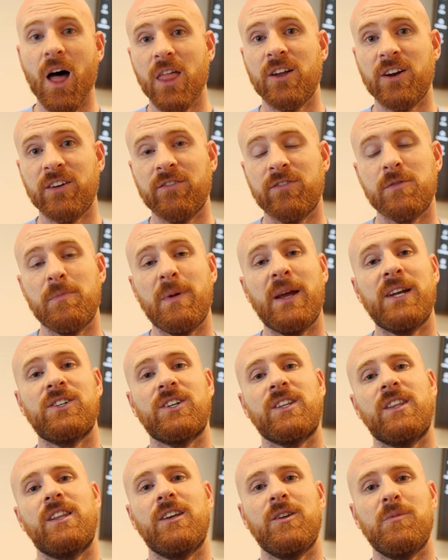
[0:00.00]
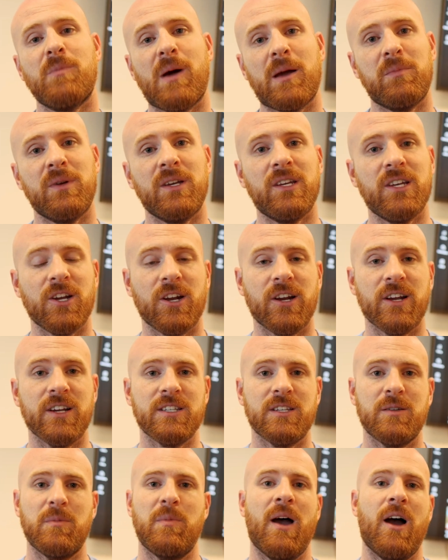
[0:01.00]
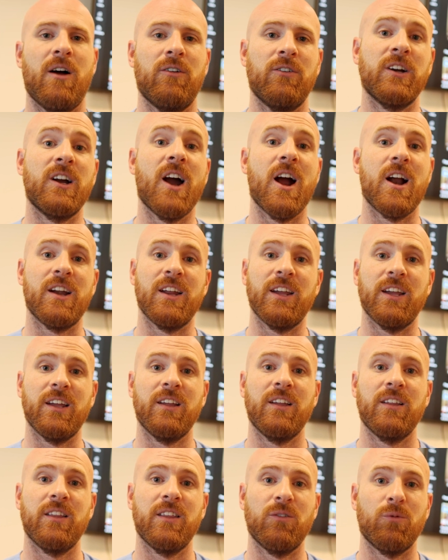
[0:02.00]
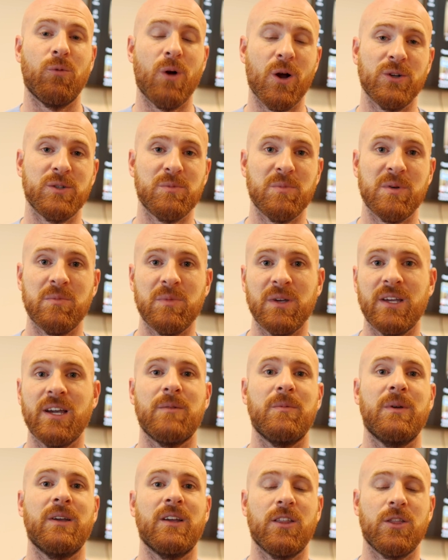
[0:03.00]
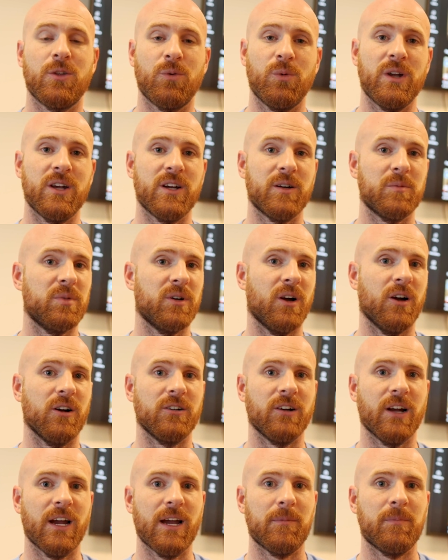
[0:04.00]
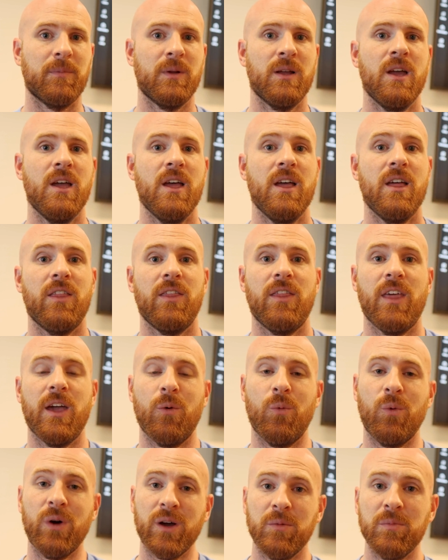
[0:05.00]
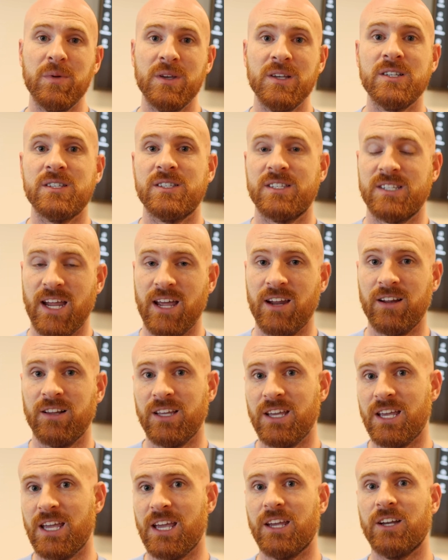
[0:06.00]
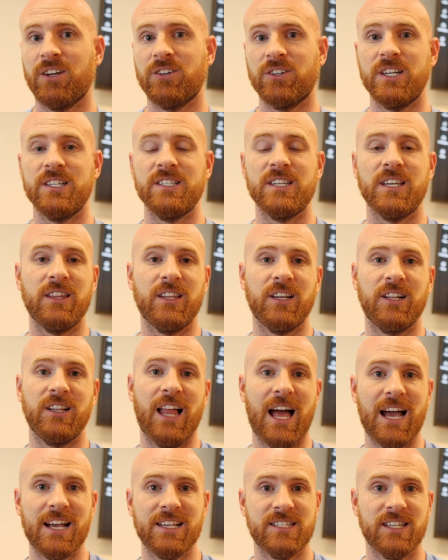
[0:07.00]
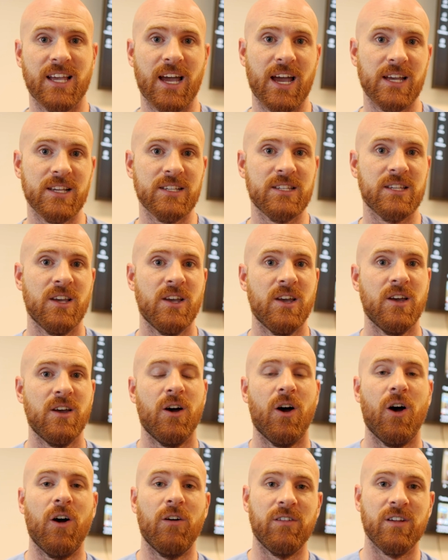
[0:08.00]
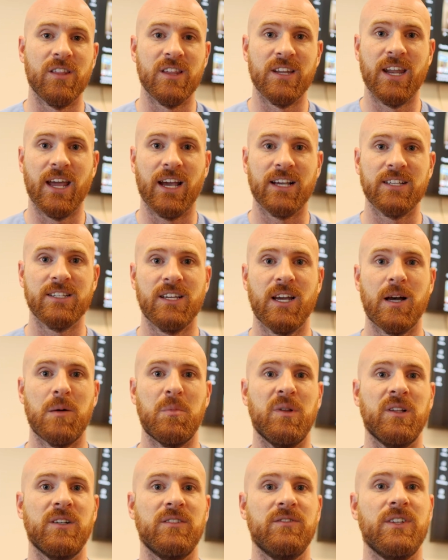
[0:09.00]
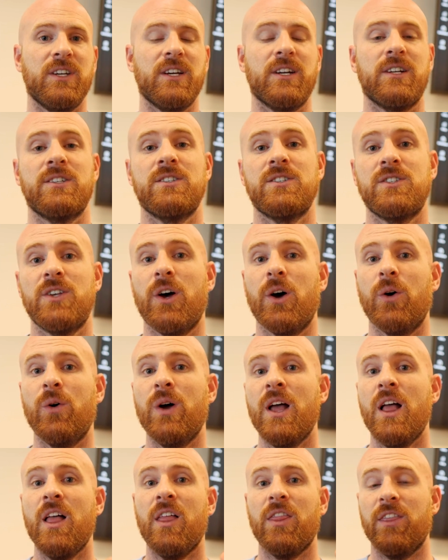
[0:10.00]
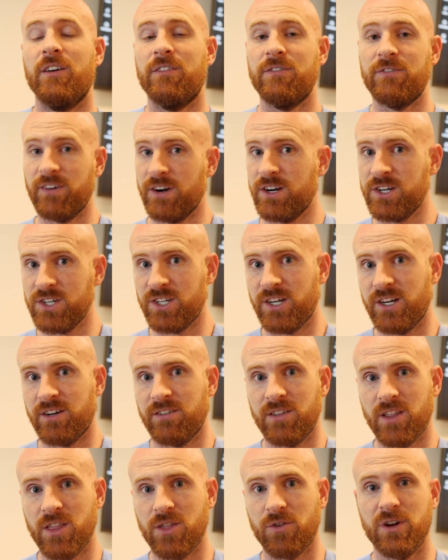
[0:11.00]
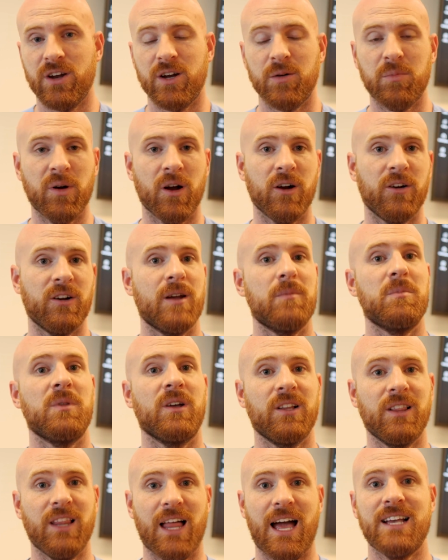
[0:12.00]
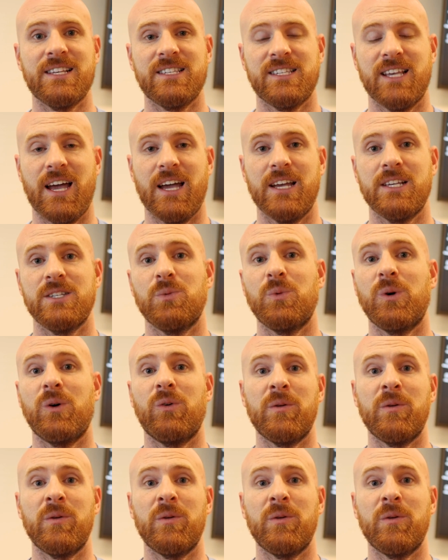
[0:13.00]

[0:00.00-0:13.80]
other information that you might be curious about regarding Roseman becoming a 3-year program. They will be steadily increasing the class size over the next couple of years. So the first year of the 3-year program, the class size will